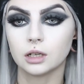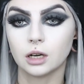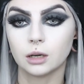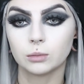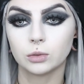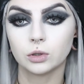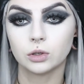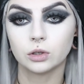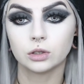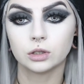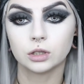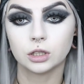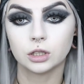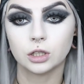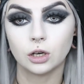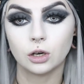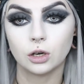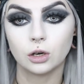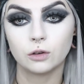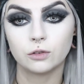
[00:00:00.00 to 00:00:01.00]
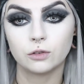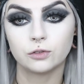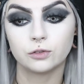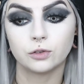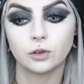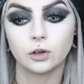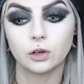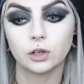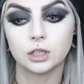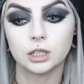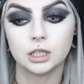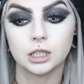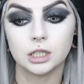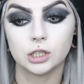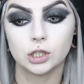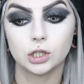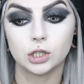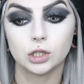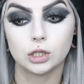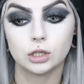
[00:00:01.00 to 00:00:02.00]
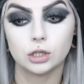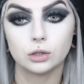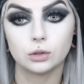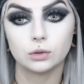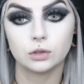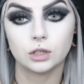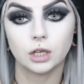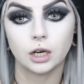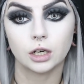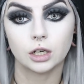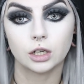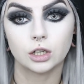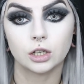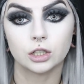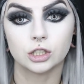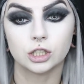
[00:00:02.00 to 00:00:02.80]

I'm gonna go for these two darker